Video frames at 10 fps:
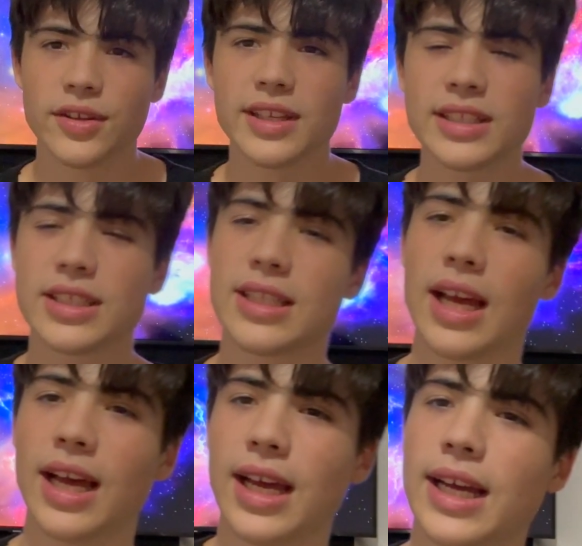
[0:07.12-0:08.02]
this
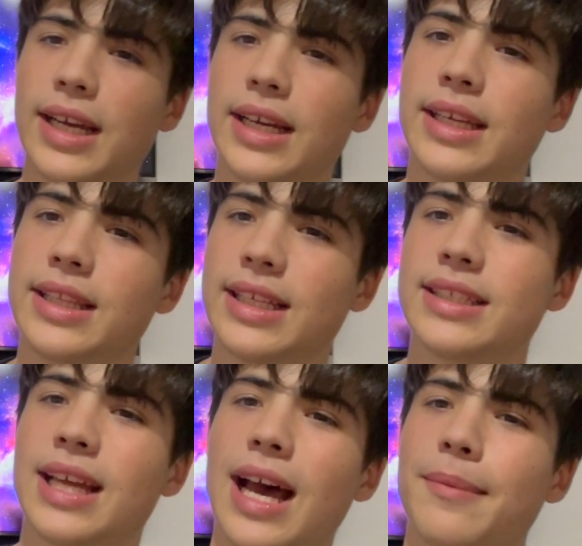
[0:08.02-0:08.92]

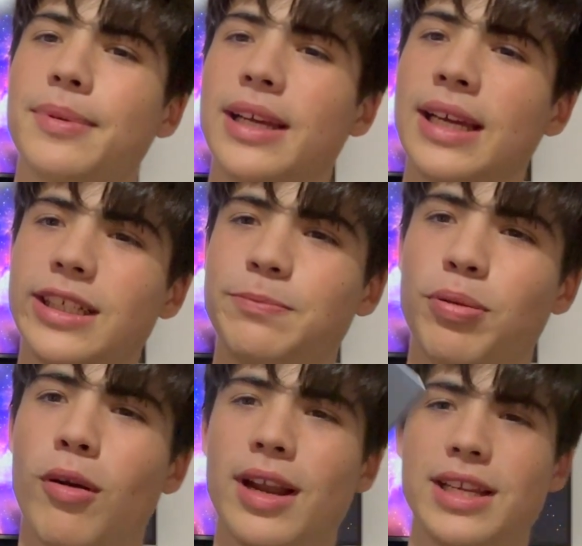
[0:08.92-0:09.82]
tablet is
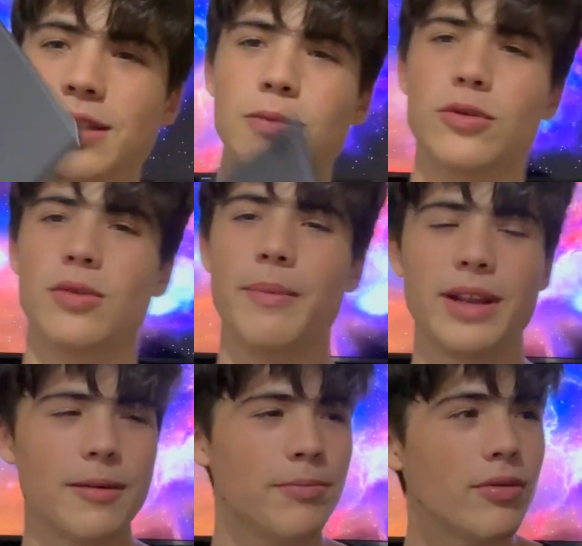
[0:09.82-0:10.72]
pretty small. I mean,
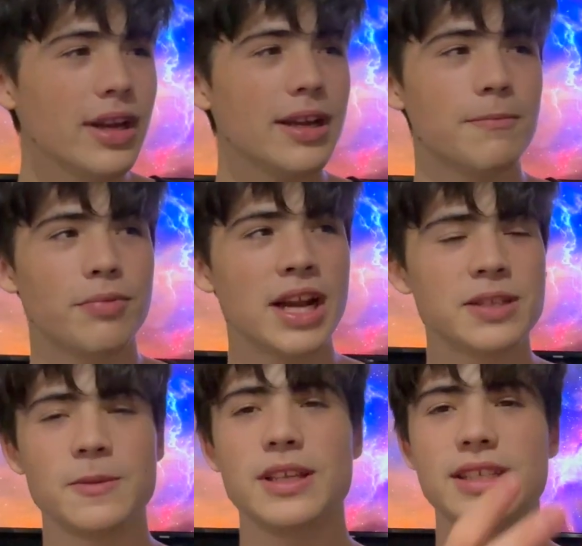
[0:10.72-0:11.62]
I'm pretty impressed
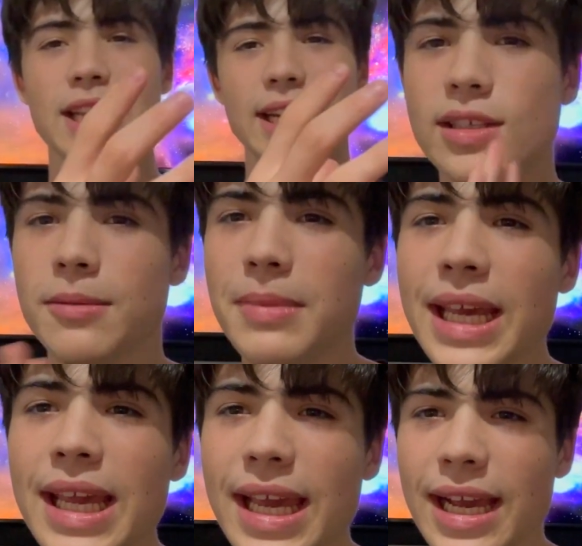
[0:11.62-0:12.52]
with this thing. To me,
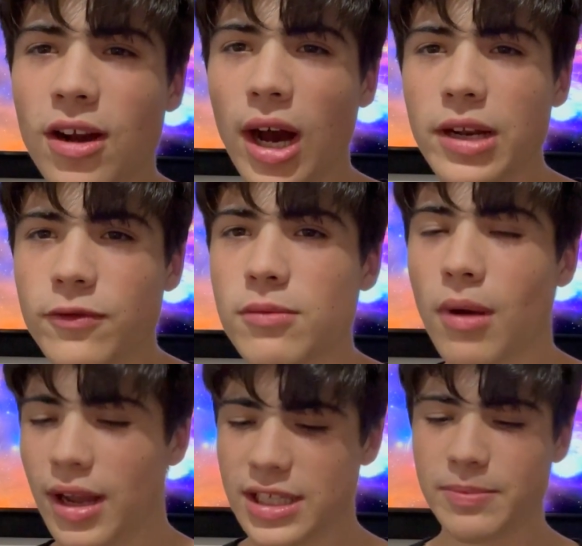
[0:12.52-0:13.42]
it kind of
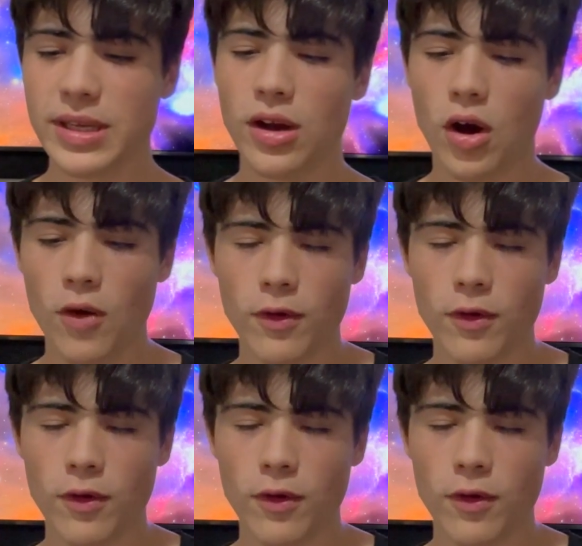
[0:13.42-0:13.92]
reminds me of a